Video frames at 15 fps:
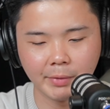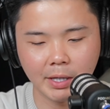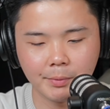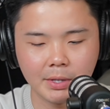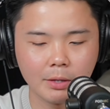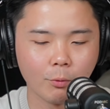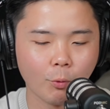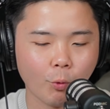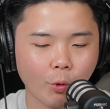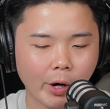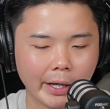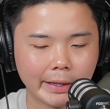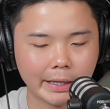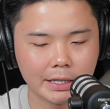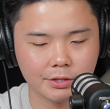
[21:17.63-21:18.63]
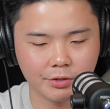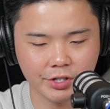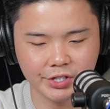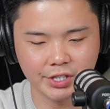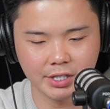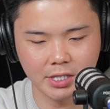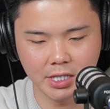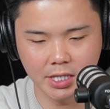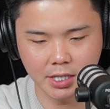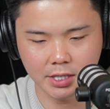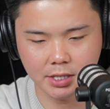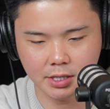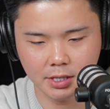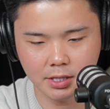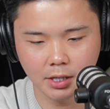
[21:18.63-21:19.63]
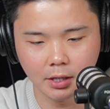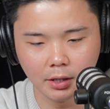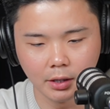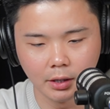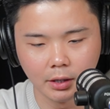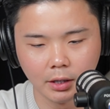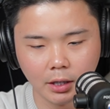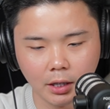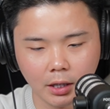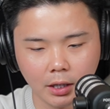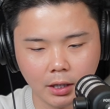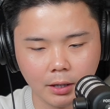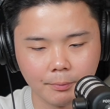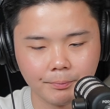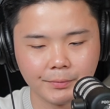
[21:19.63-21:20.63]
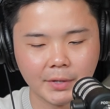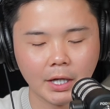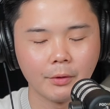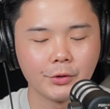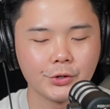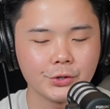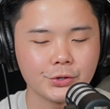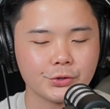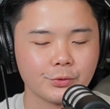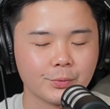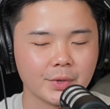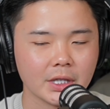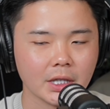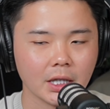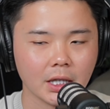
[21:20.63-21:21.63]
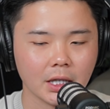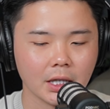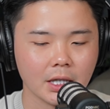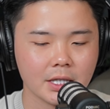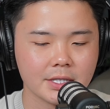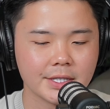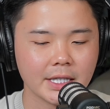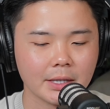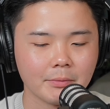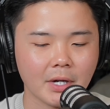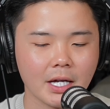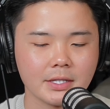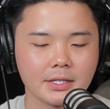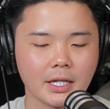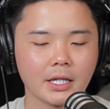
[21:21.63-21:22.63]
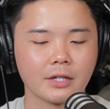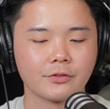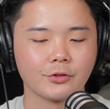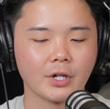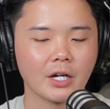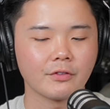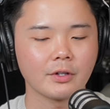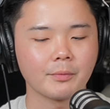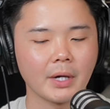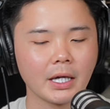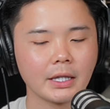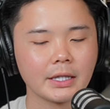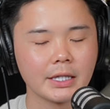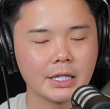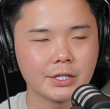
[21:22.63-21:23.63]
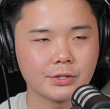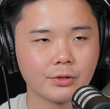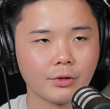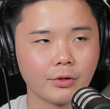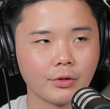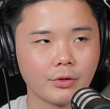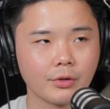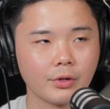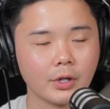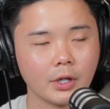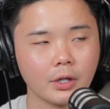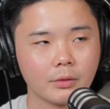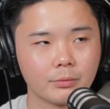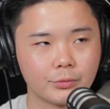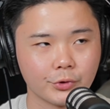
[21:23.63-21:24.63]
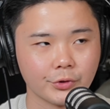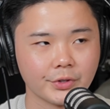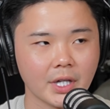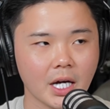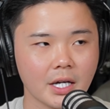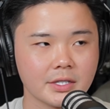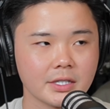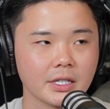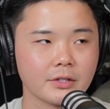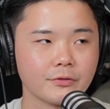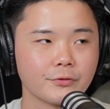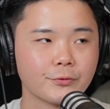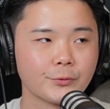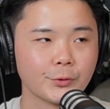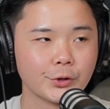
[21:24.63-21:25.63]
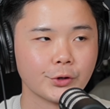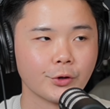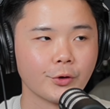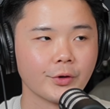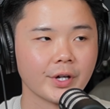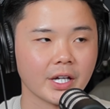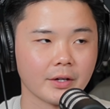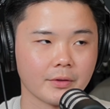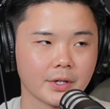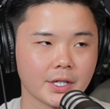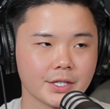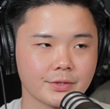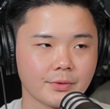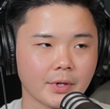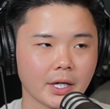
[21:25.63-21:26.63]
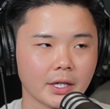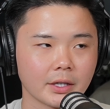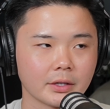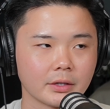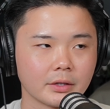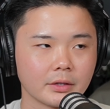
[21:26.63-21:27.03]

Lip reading: maybe one last question is, there used to be a stigma is that if you ever buy leasehold products in freehold areas, right,